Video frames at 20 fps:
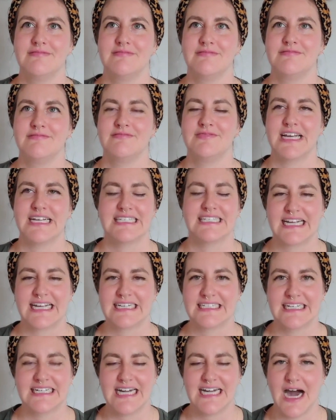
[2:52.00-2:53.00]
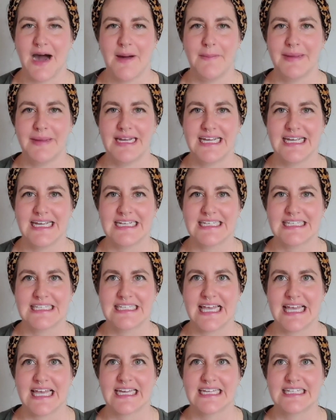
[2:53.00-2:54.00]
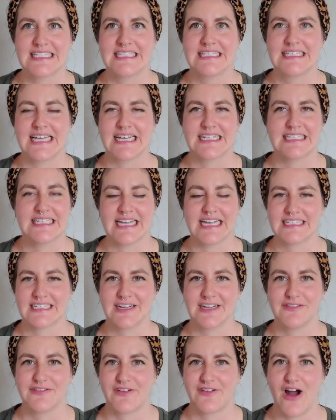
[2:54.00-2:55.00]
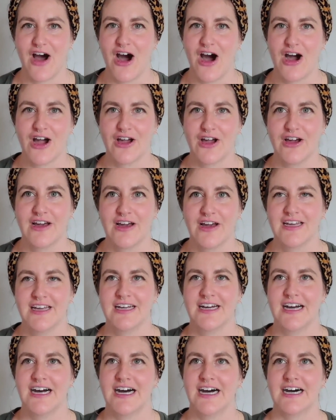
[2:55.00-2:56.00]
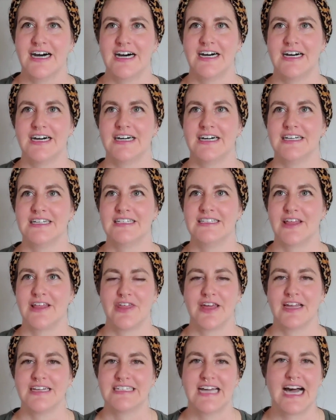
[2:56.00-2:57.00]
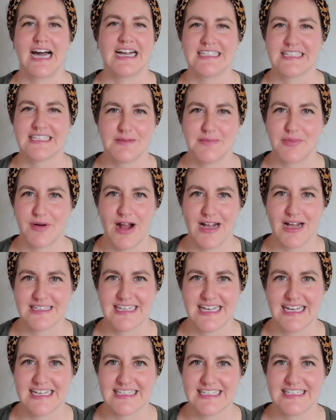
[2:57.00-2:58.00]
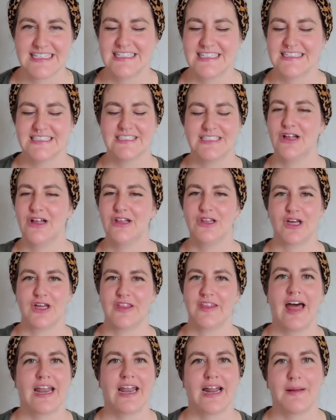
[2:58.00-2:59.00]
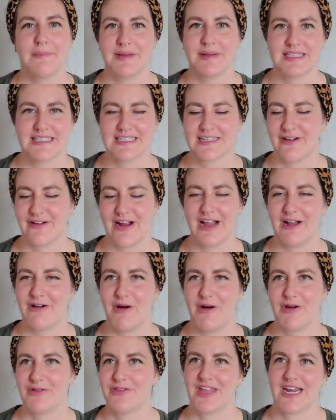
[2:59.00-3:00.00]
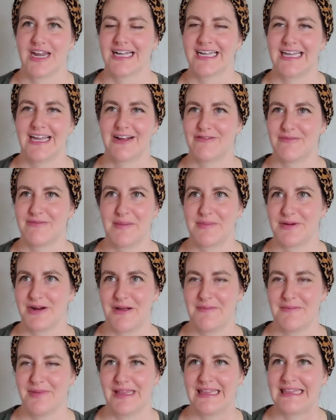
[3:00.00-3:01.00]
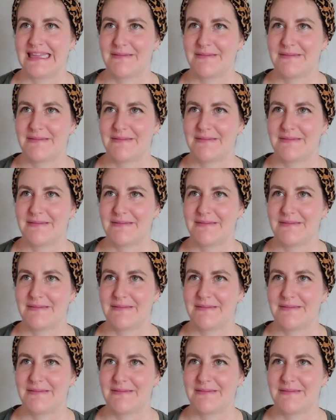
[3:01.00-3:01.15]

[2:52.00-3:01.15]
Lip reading: dissecting comedy is like dissecting a frog. The thing dies in the process. Y'all look that up. It's a great quote that I can't remember completely,